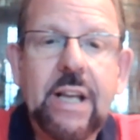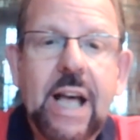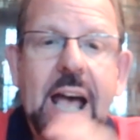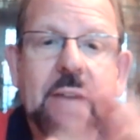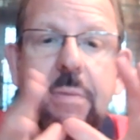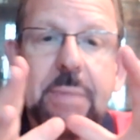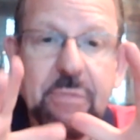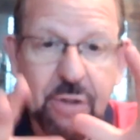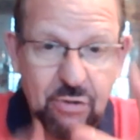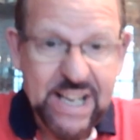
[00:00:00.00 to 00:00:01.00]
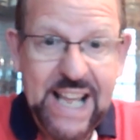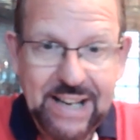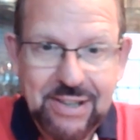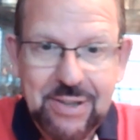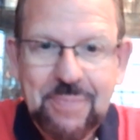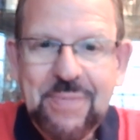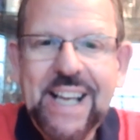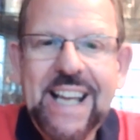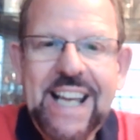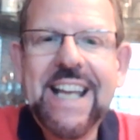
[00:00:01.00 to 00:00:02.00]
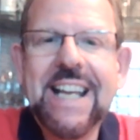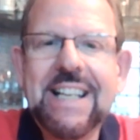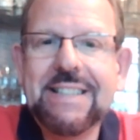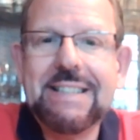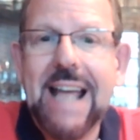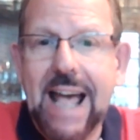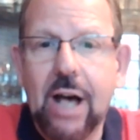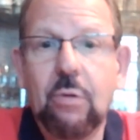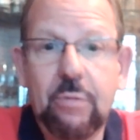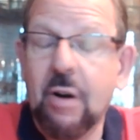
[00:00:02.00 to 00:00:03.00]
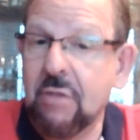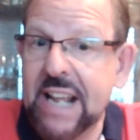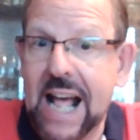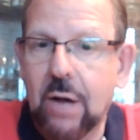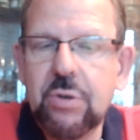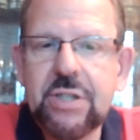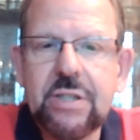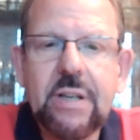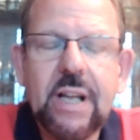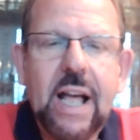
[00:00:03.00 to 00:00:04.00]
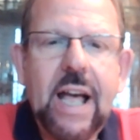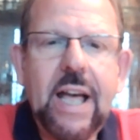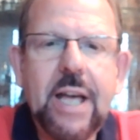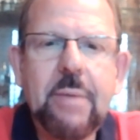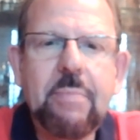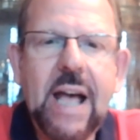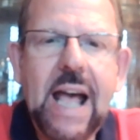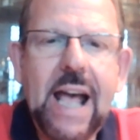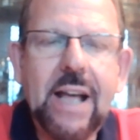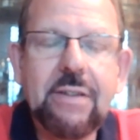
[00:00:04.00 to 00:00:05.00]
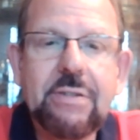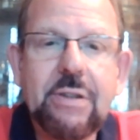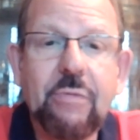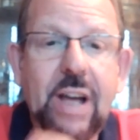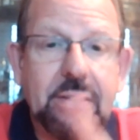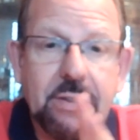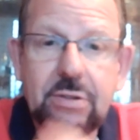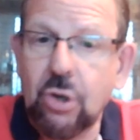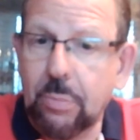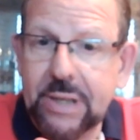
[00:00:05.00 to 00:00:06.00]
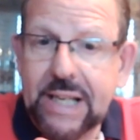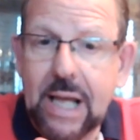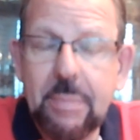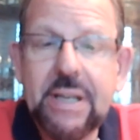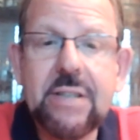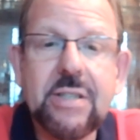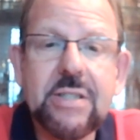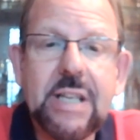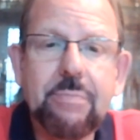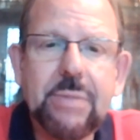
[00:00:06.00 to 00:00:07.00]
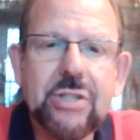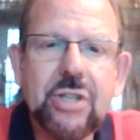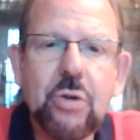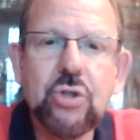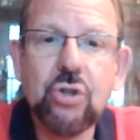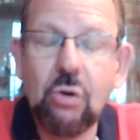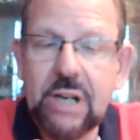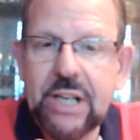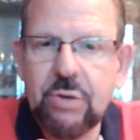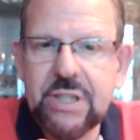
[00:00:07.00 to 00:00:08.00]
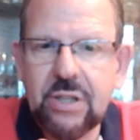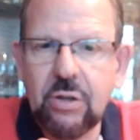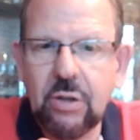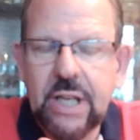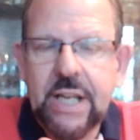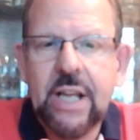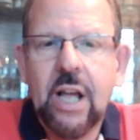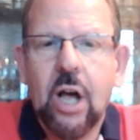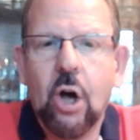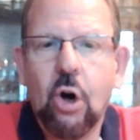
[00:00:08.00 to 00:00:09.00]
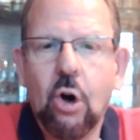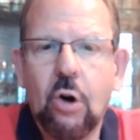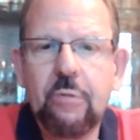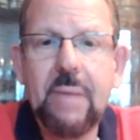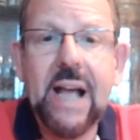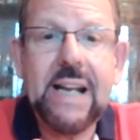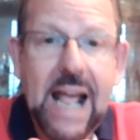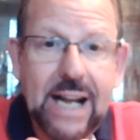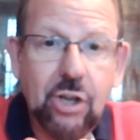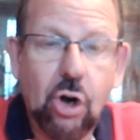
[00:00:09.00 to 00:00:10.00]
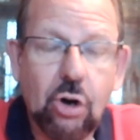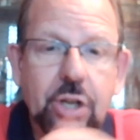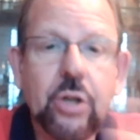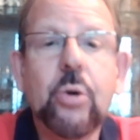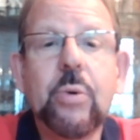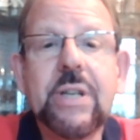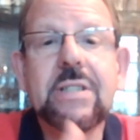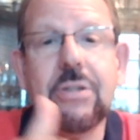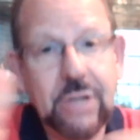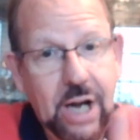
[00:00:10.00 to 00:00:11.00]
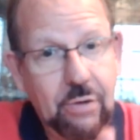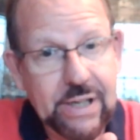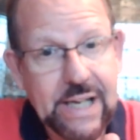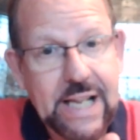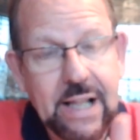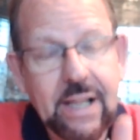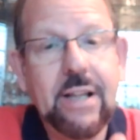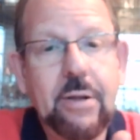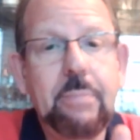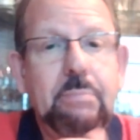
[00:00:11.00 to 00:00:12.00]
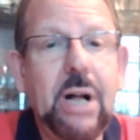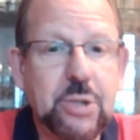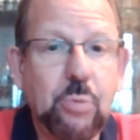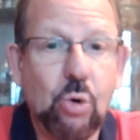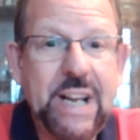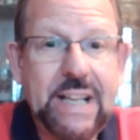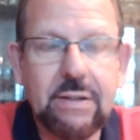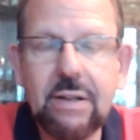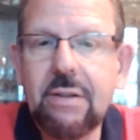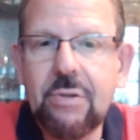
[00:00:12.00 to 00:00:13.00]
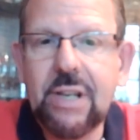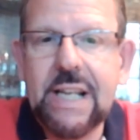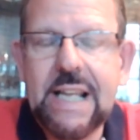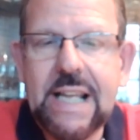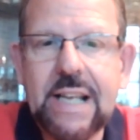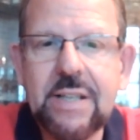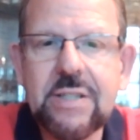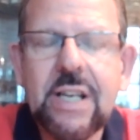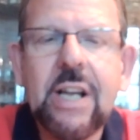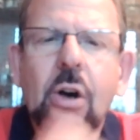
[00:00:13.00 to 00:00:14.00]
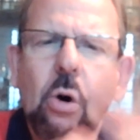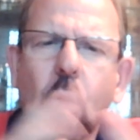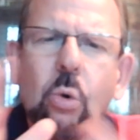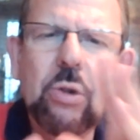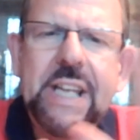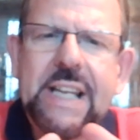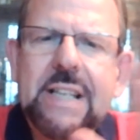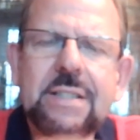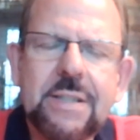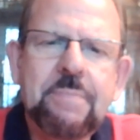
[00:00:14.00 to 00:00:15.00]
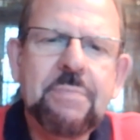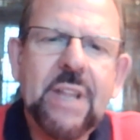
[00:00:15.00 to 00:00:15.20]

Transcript: having been very in, is now very out. And the fact that Dominic Cummings has then been so strongly critical of Matt Hancock, who is still currently much more in than he is. All these